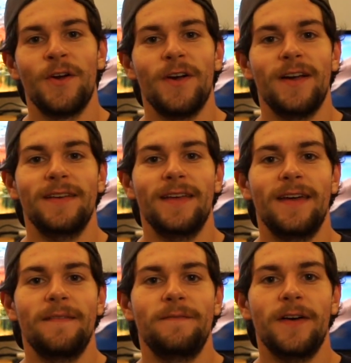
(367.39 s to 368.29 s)
Alright,
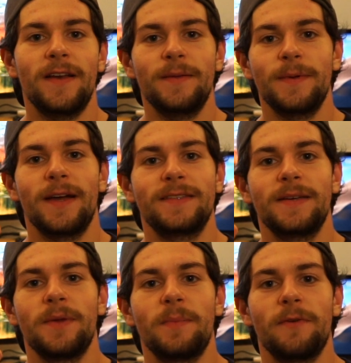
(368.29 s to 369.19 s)
and finally we got
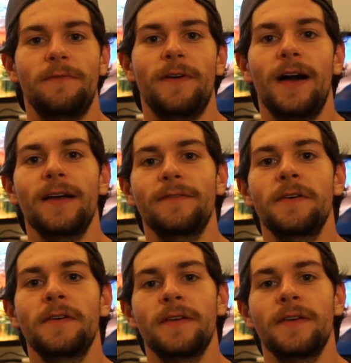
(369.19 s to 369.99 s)
tip number 5.